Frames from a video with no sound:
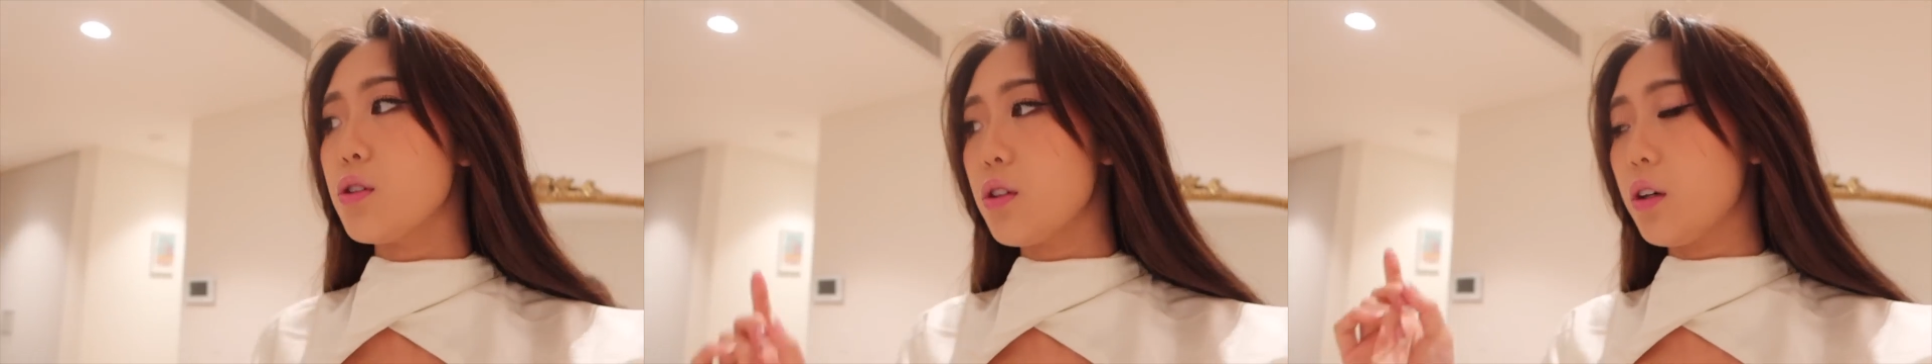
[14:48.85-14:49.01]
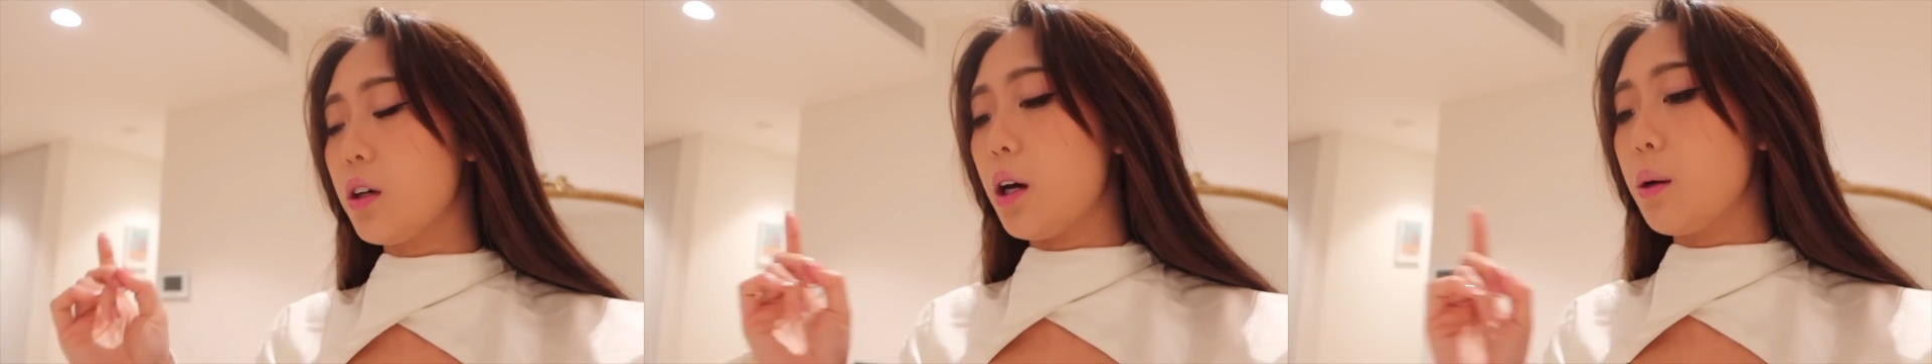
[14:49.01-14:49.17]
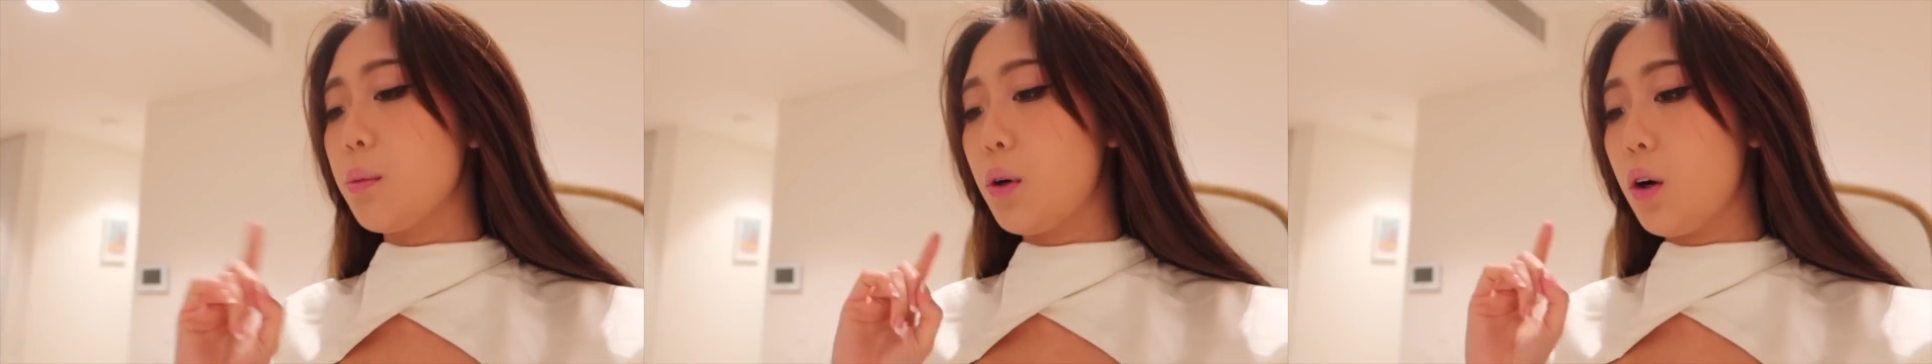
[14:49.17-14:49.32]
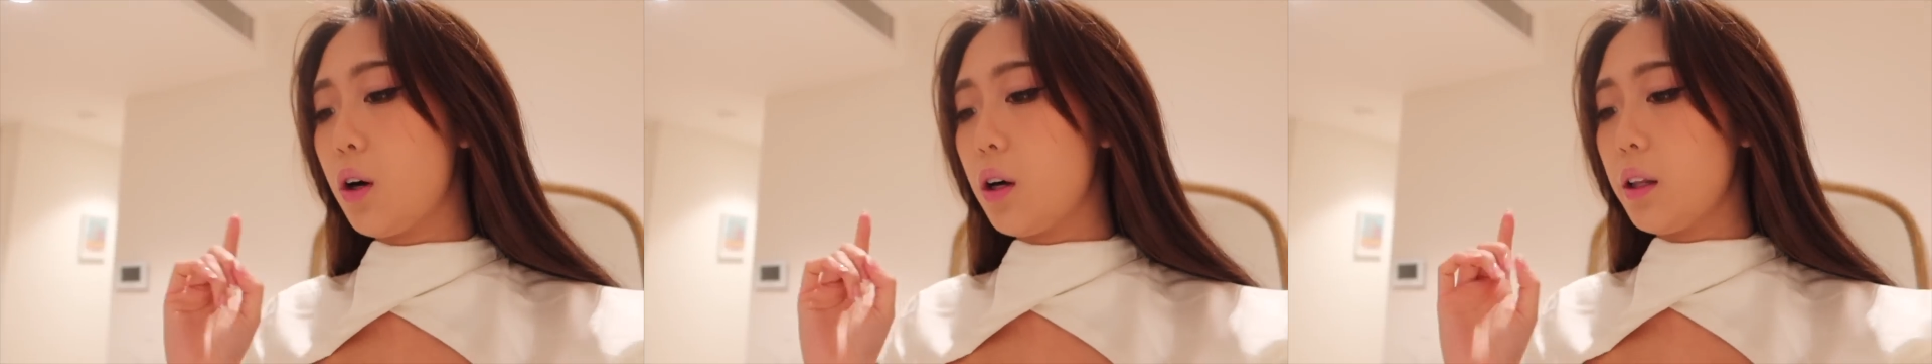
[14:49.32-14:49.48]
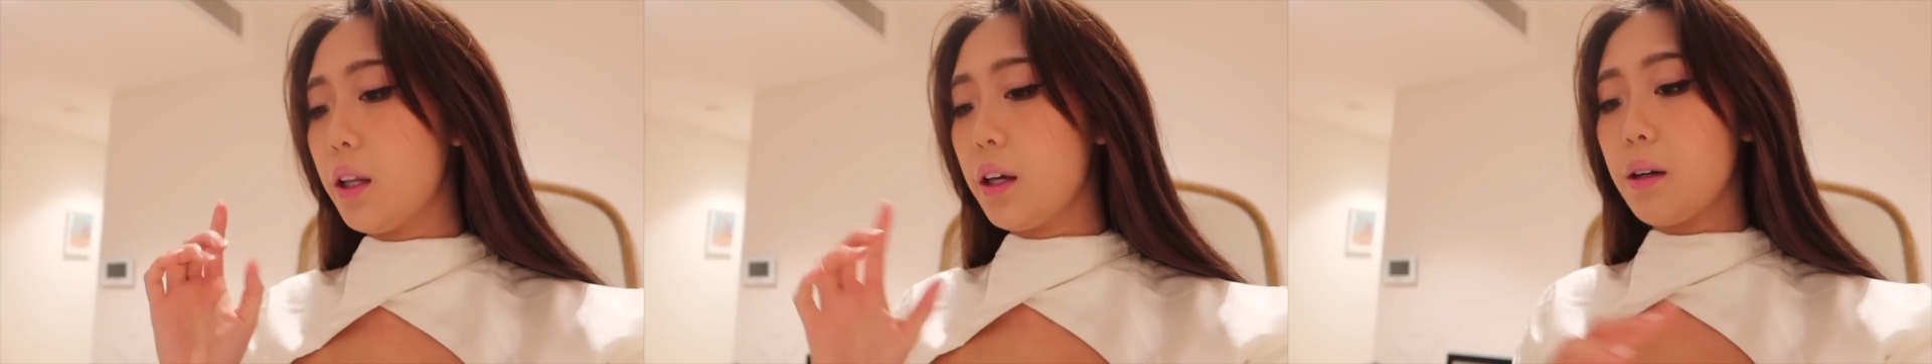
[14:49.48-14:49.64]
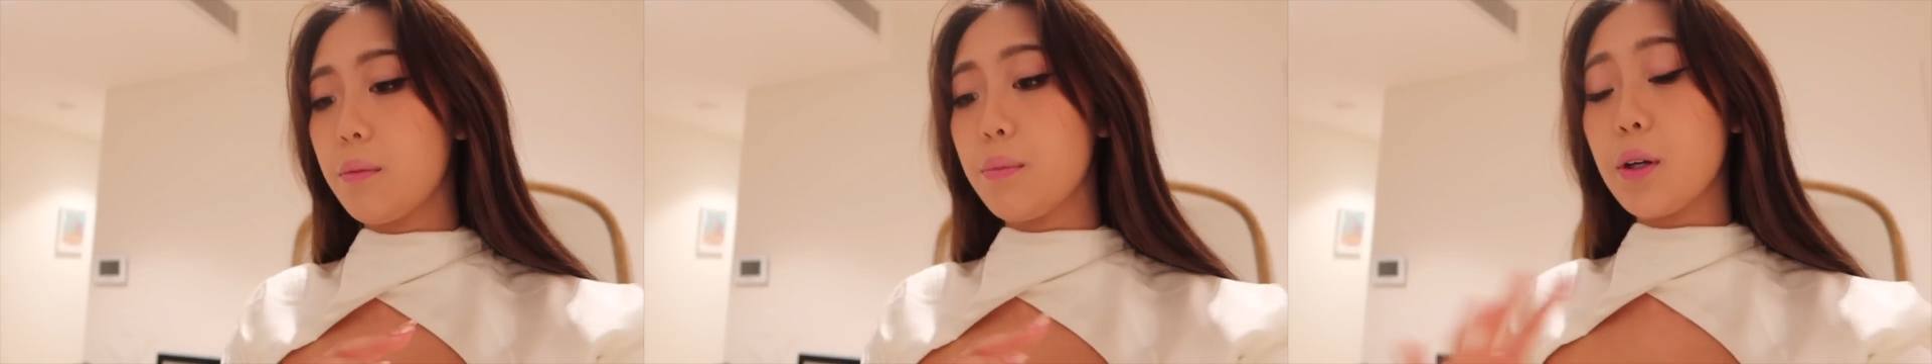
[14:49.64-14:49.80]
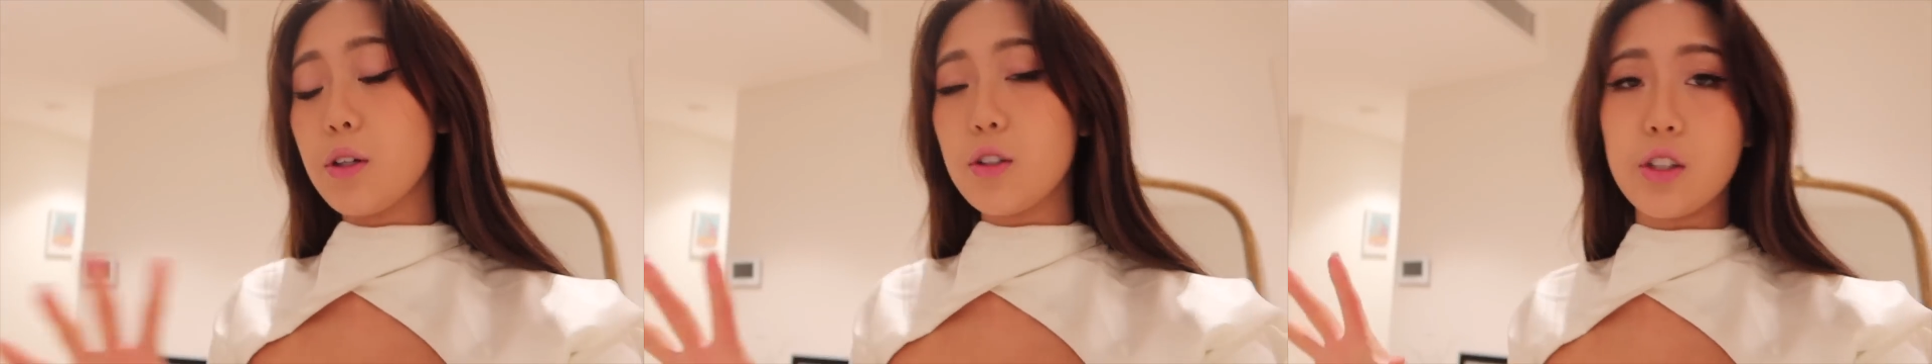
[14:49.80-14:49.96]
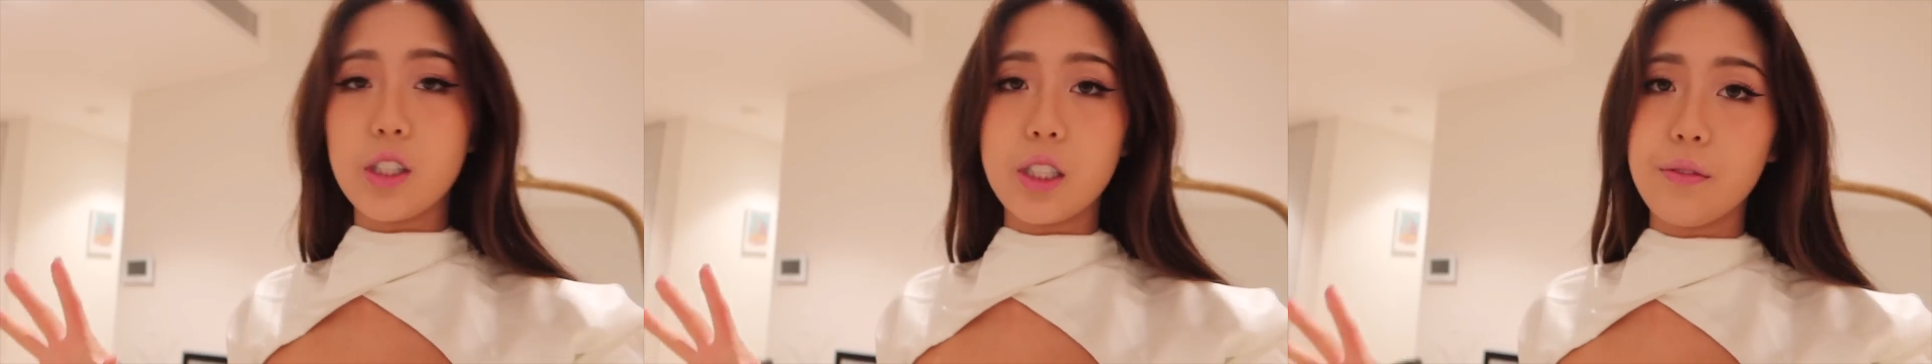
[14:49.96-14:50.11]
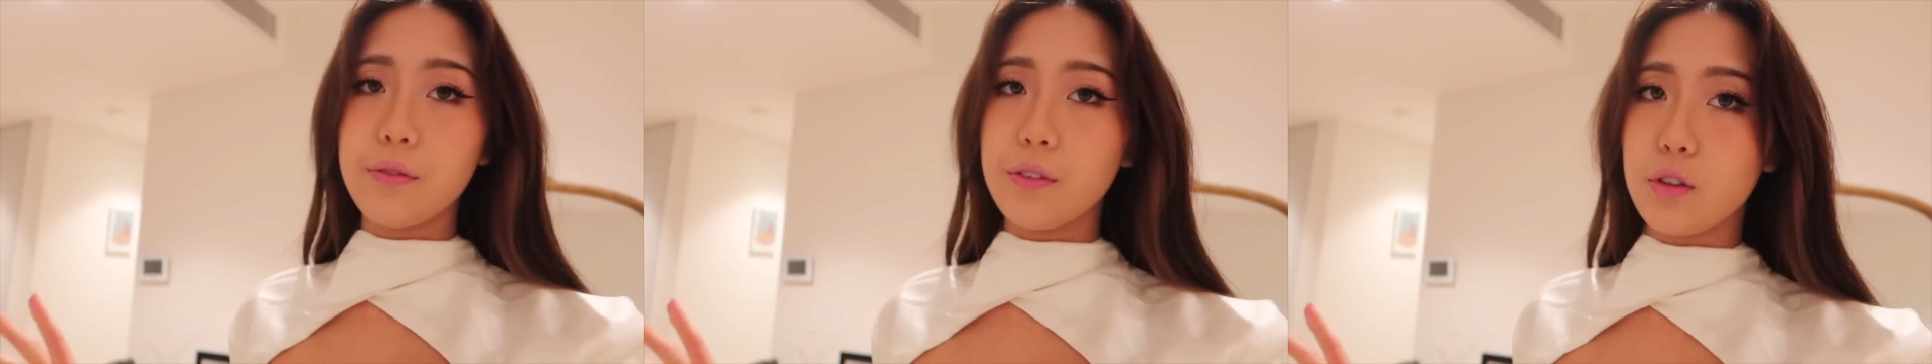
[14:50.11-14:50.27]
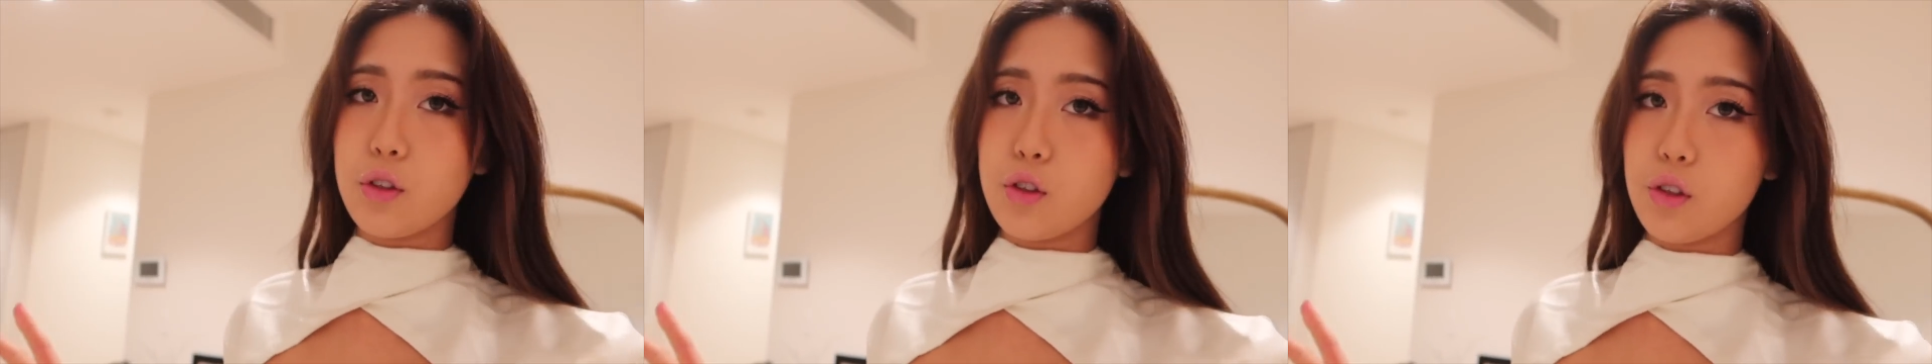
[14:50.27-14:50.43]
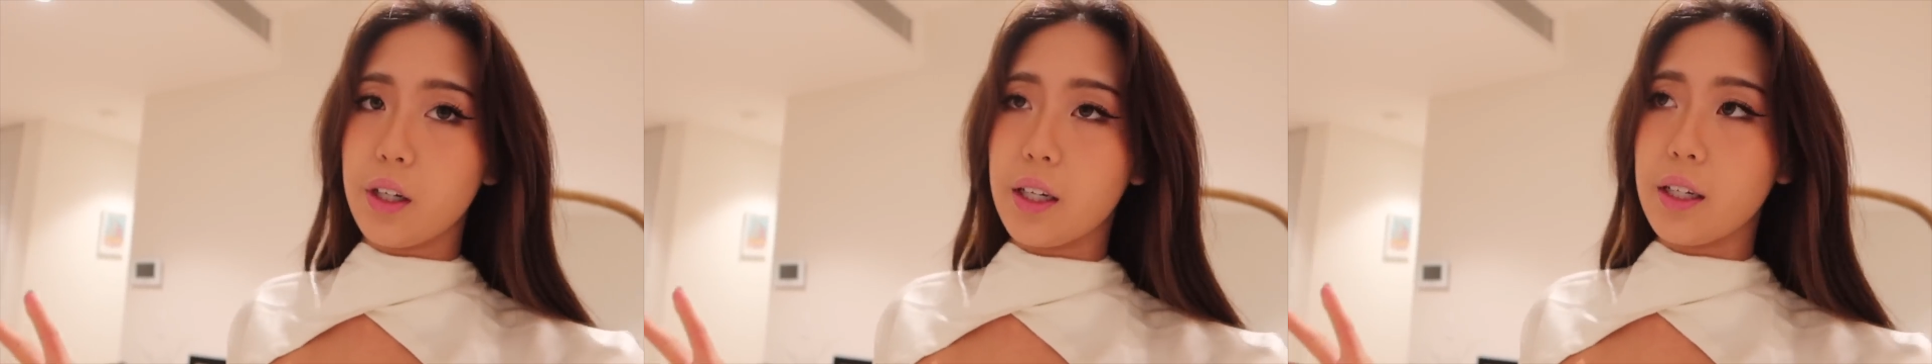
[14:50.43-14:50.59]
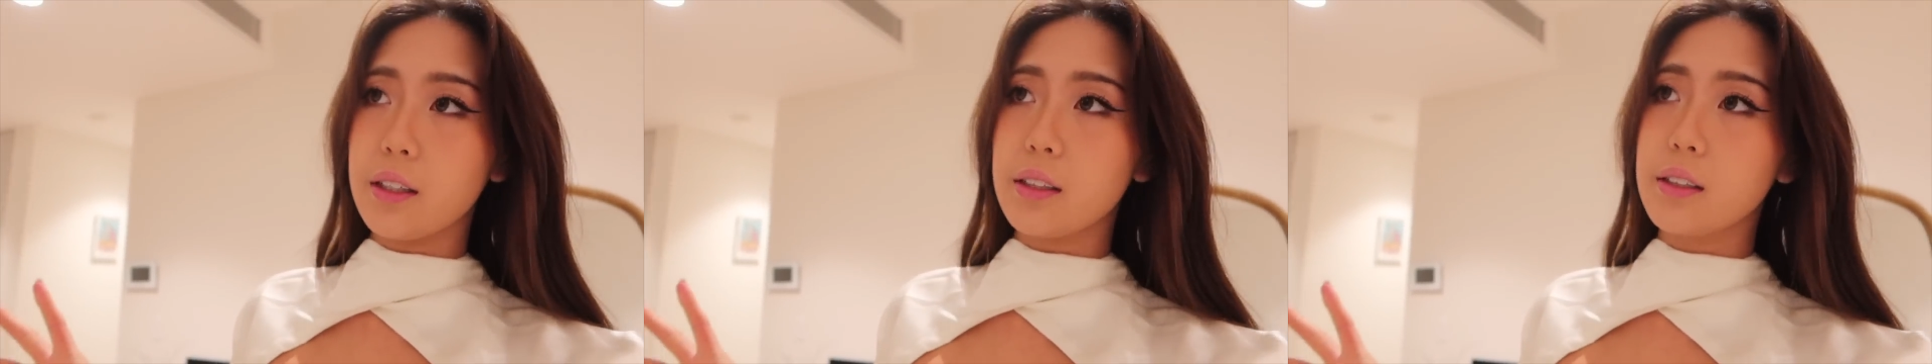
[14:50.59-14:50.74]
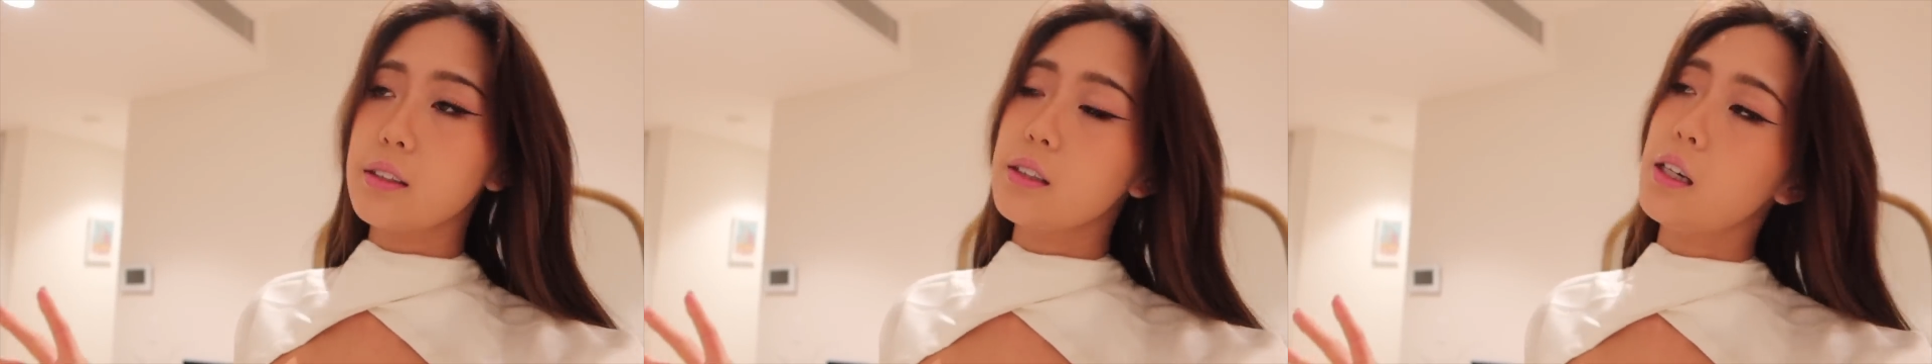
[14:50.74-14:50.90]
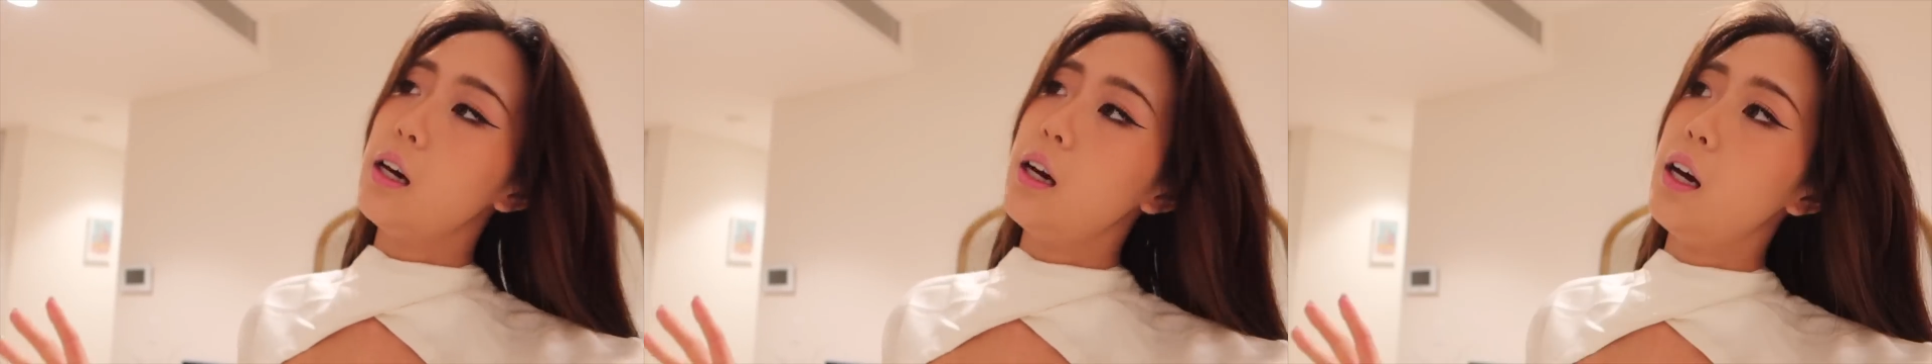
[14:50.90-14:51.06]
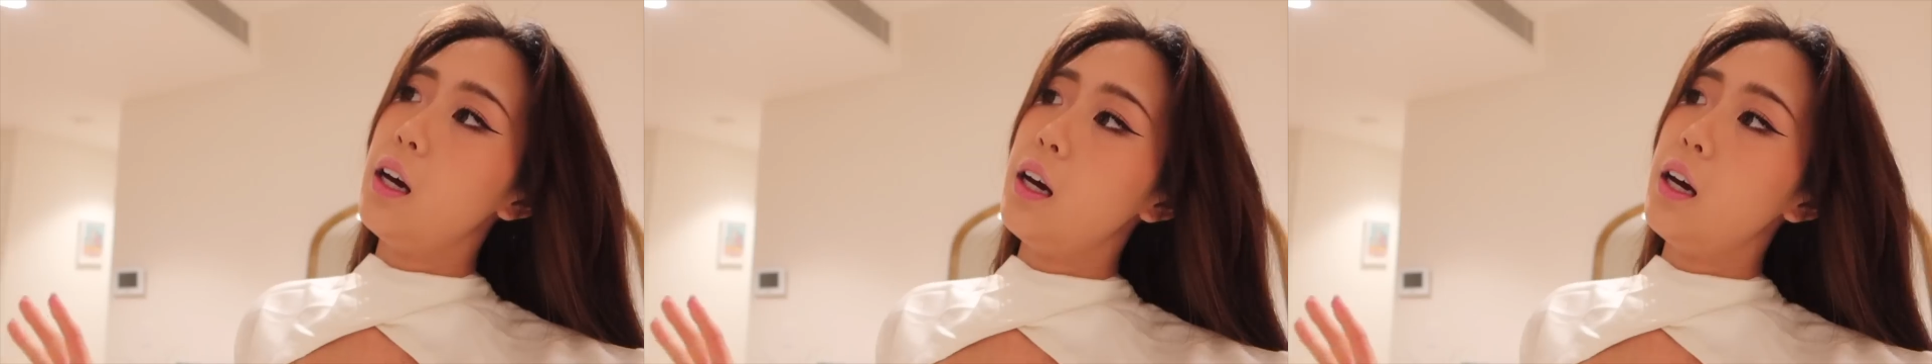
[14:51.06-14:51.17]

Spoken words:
So I've got like a bunch of different drinks